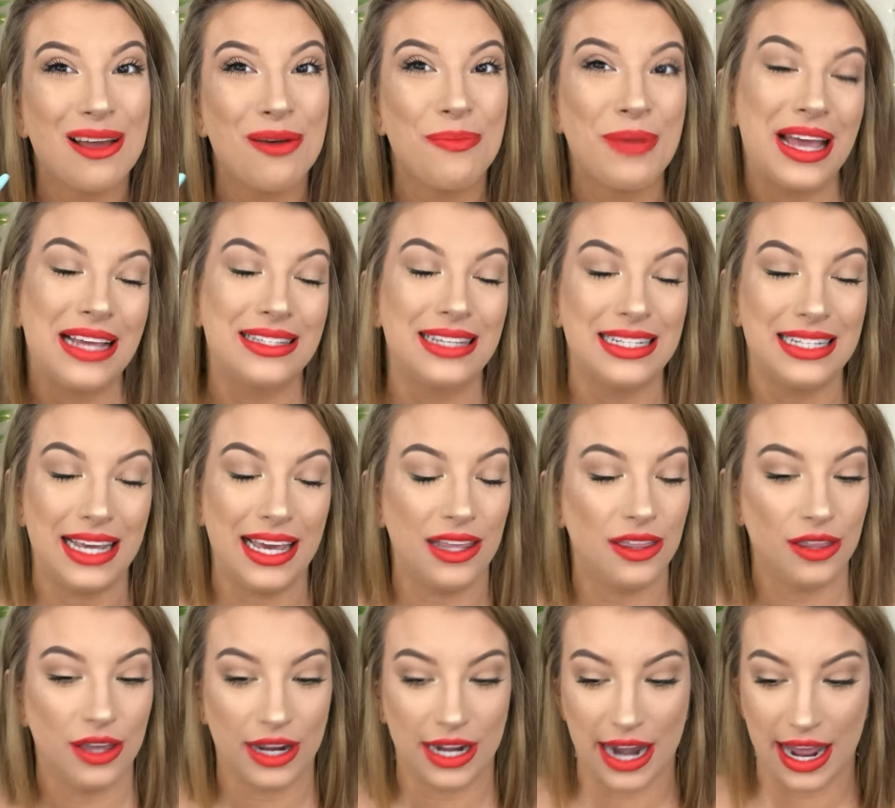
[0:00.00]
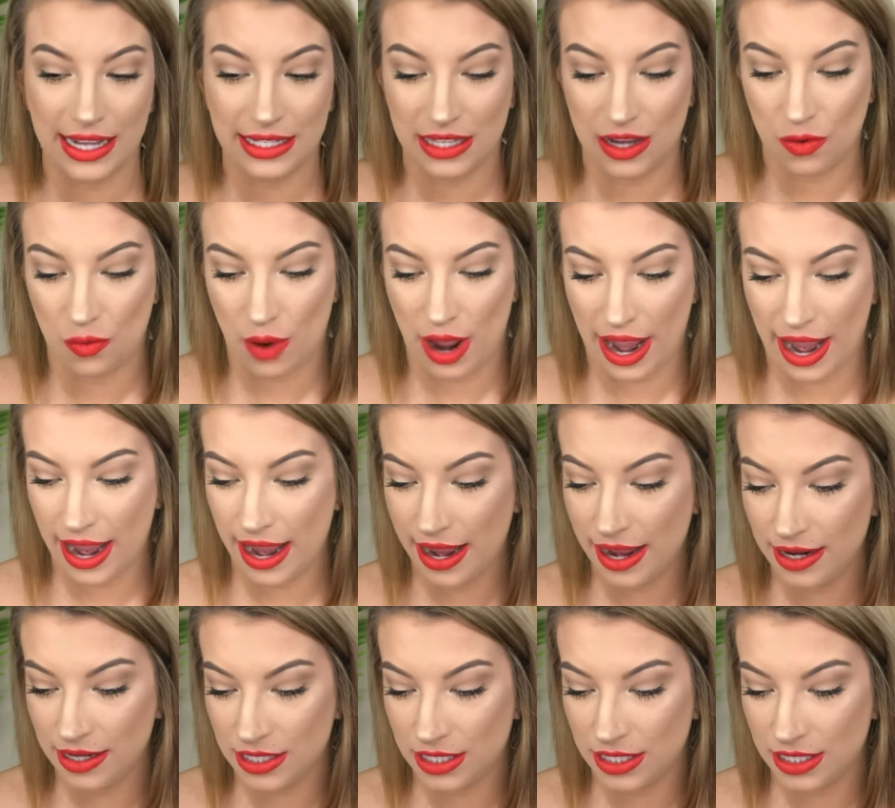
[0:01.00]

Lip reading: Makes the teeth look nice and white,